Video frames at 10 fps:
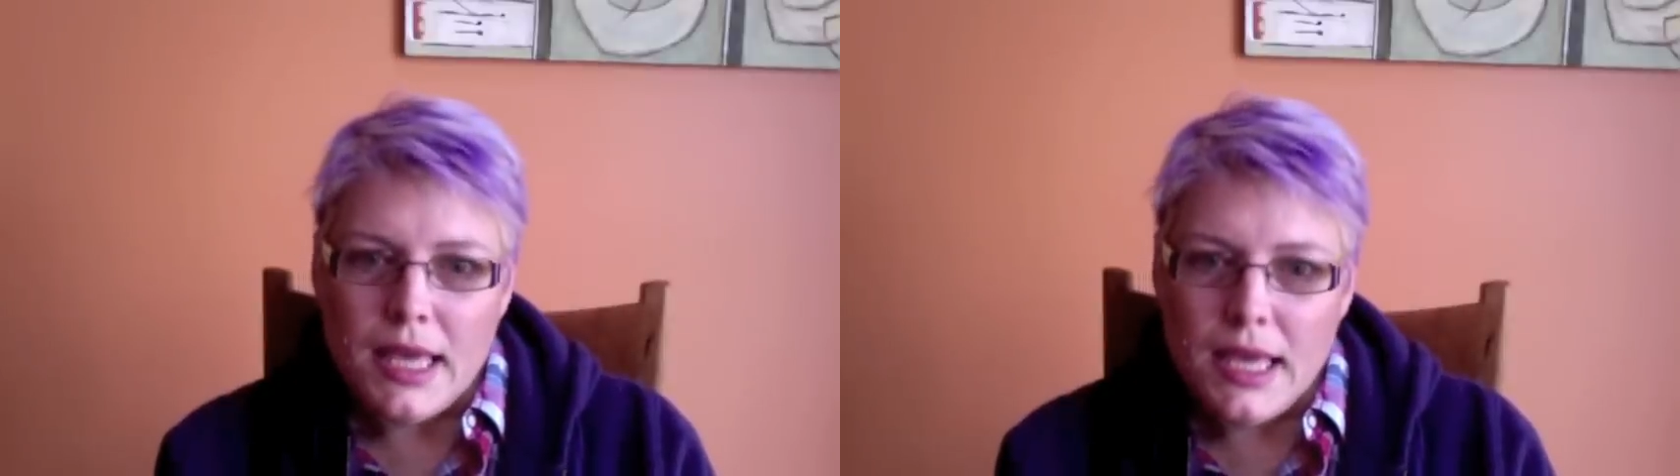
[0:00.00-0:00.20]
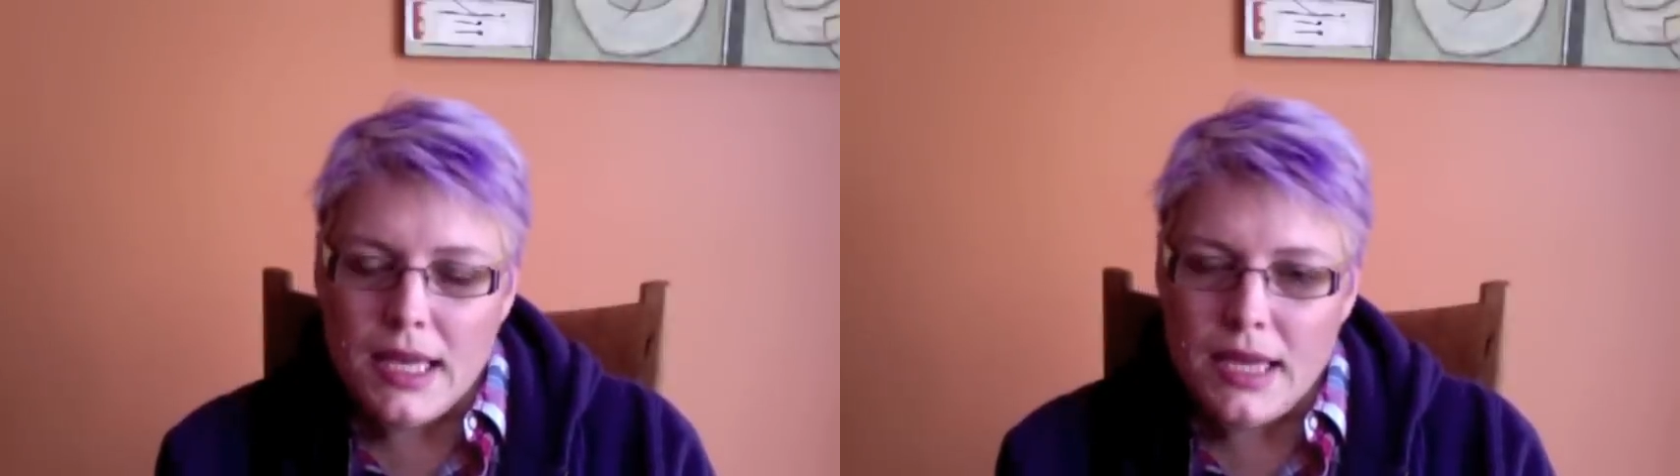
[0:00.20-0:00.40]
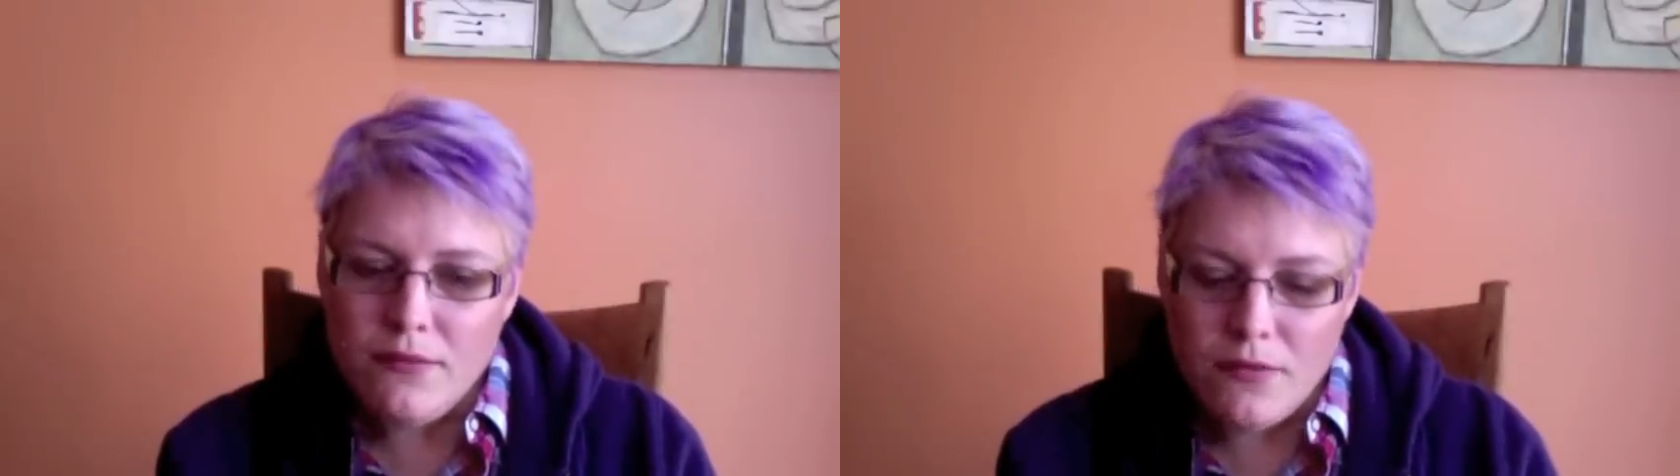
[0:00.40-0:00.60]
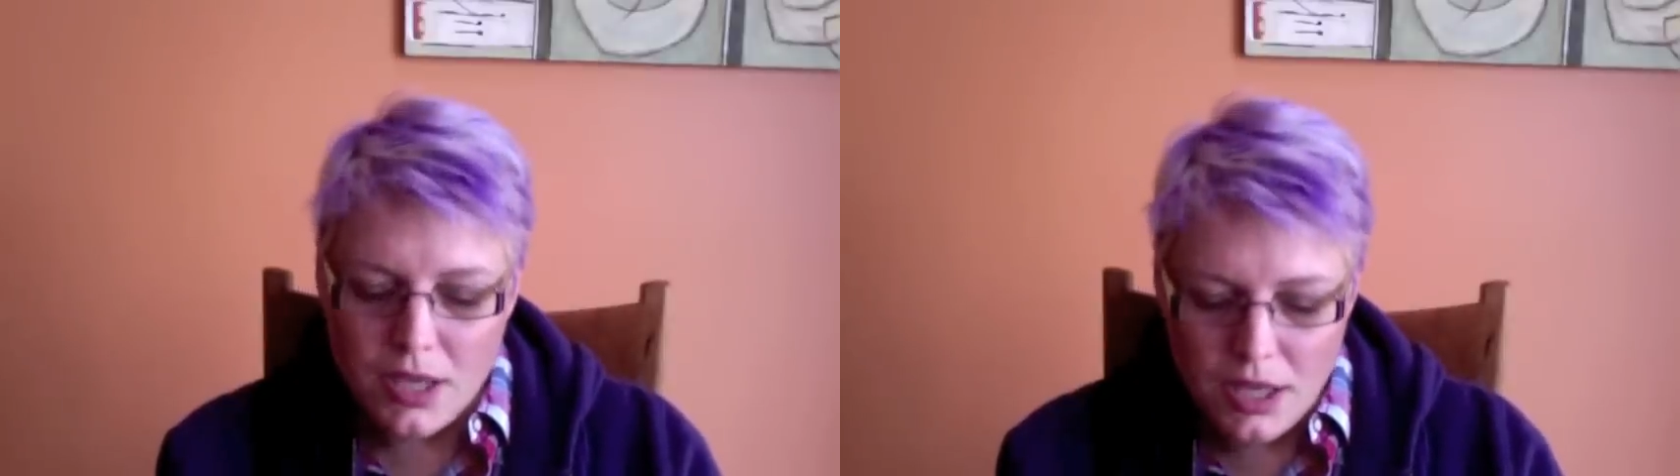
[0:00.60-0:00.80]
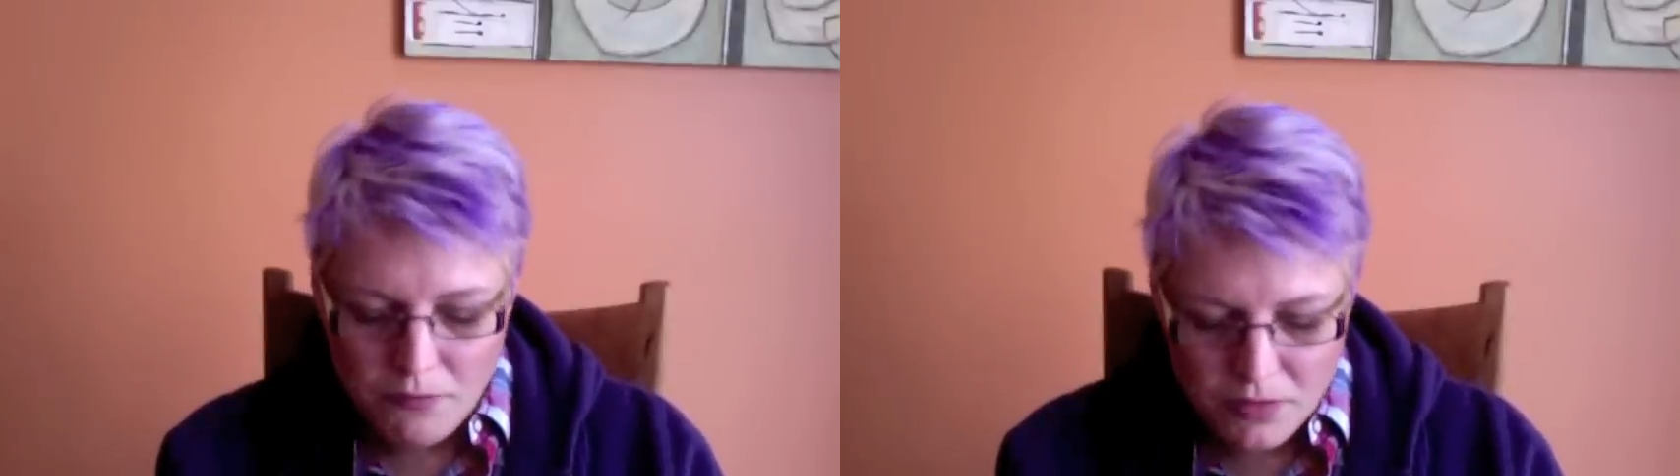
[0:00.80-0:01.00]
And
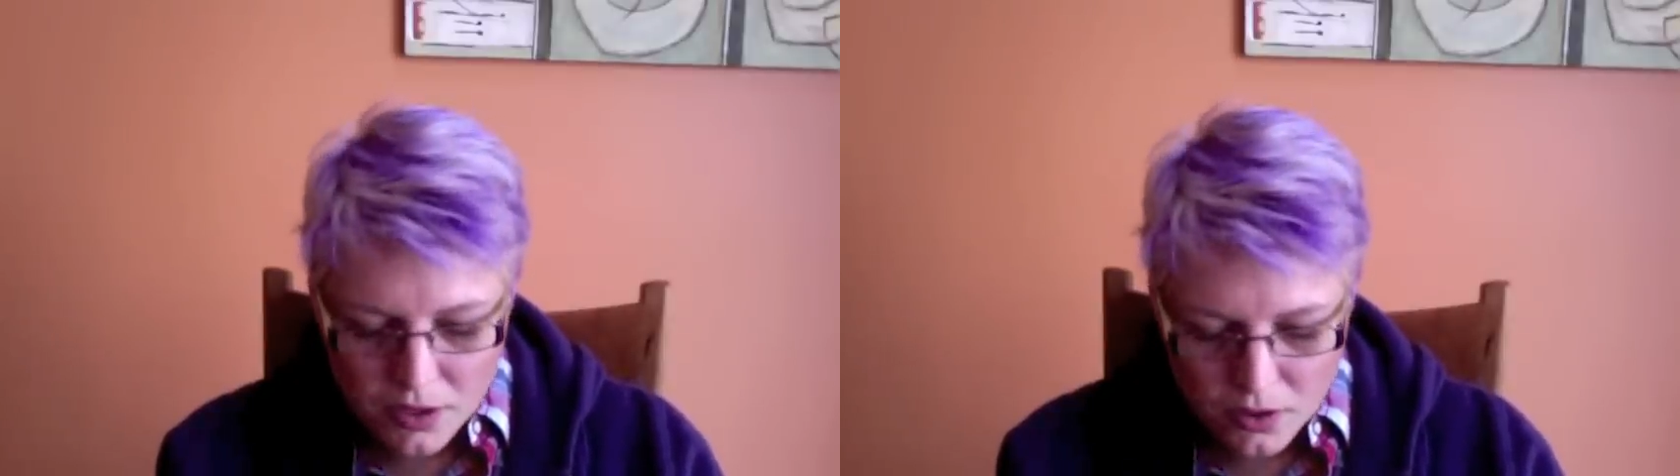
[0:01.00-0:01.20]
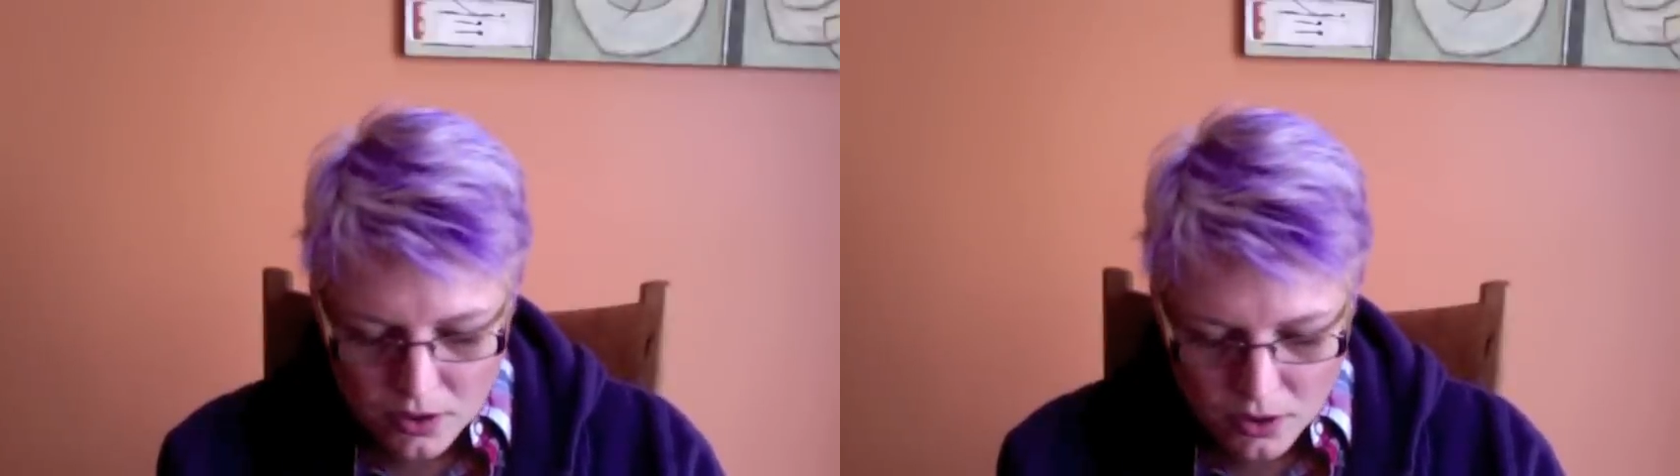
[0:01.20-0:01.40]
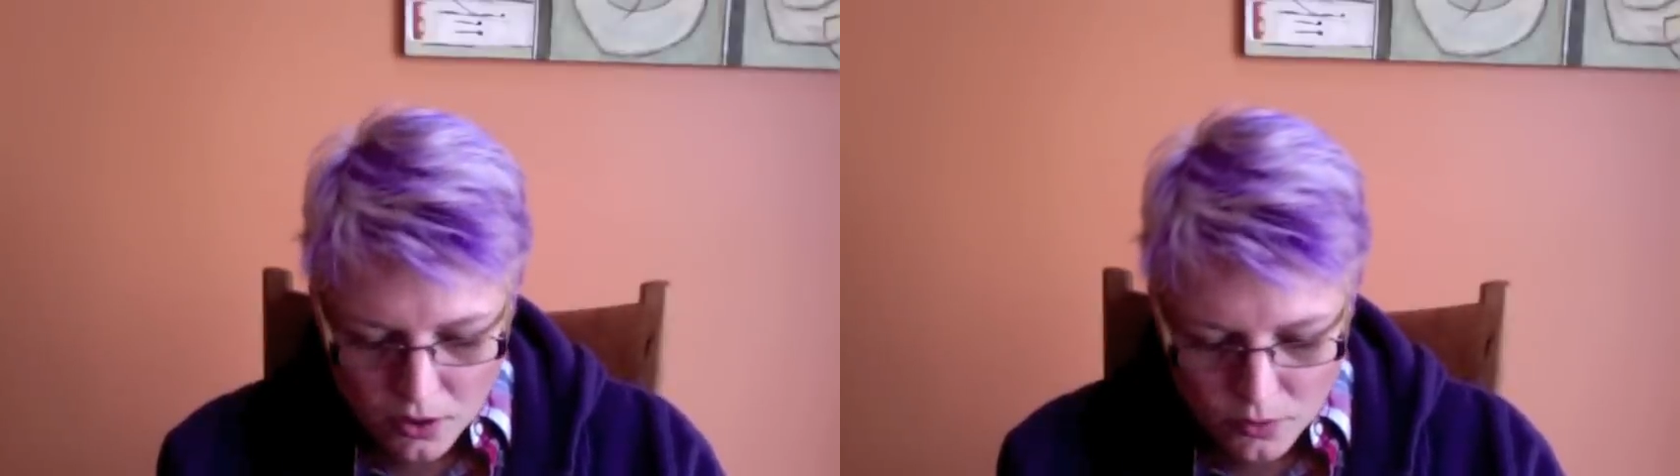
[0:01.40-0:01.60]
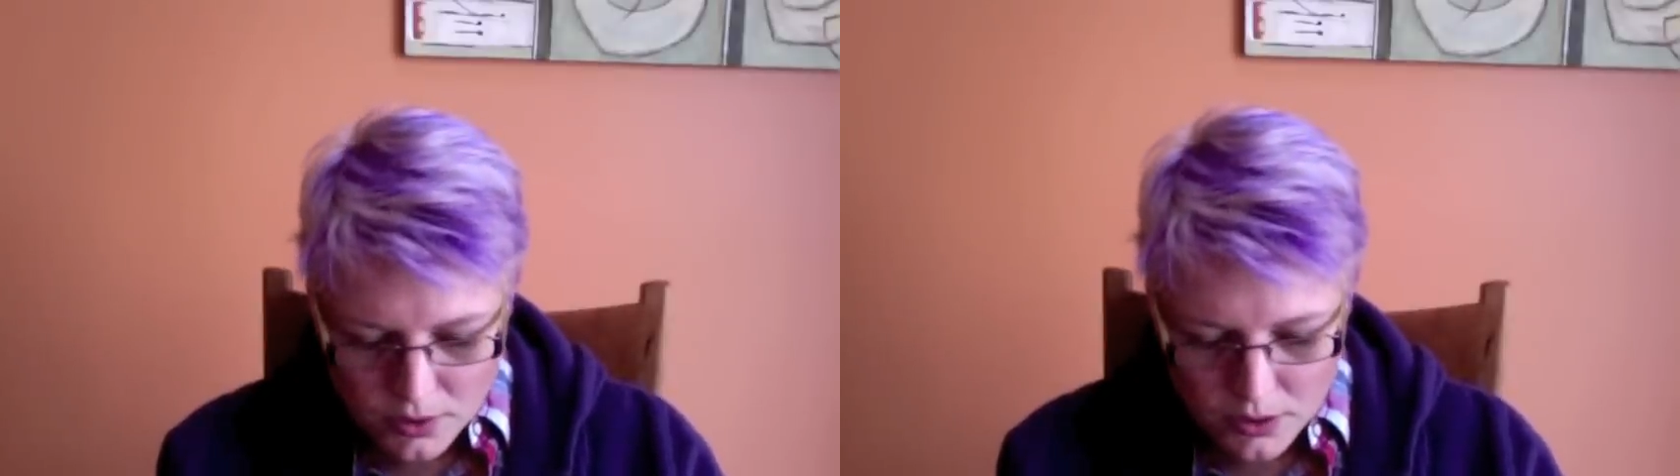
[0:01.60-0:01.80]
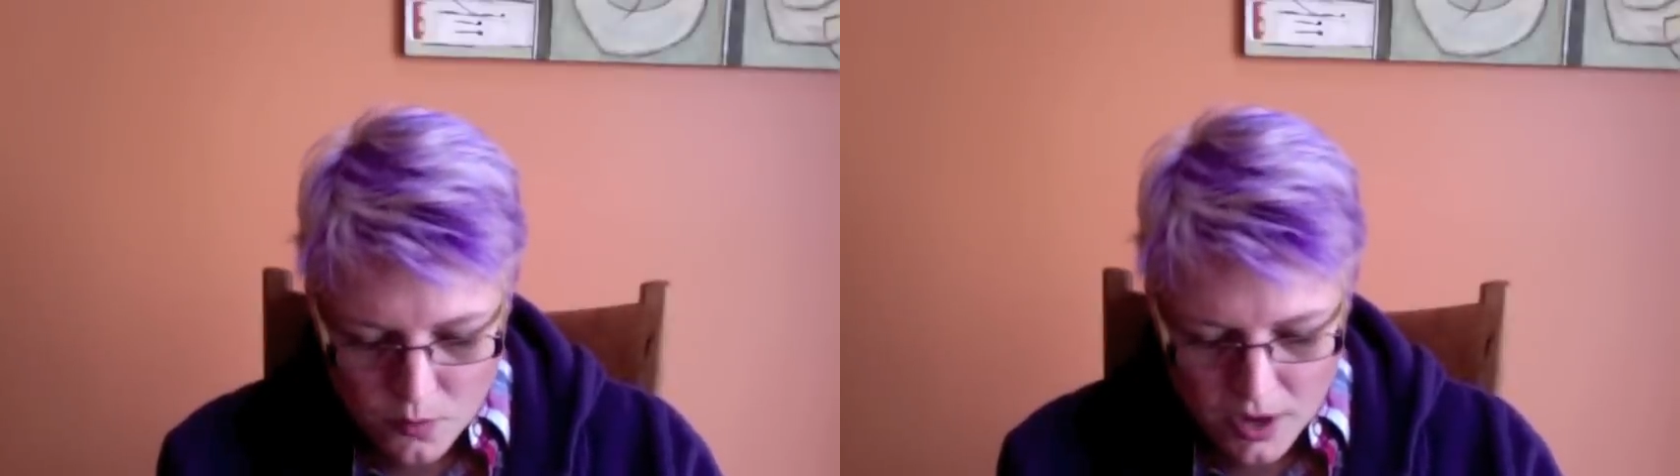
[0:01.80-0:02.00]
if the
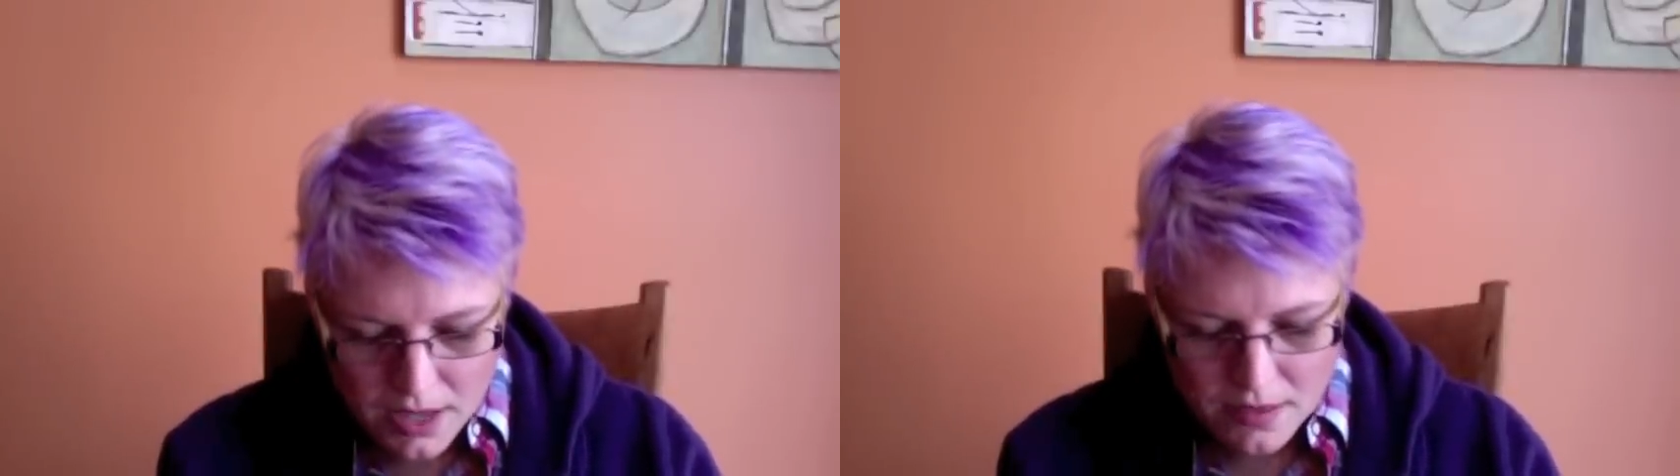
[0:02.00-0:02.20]
only way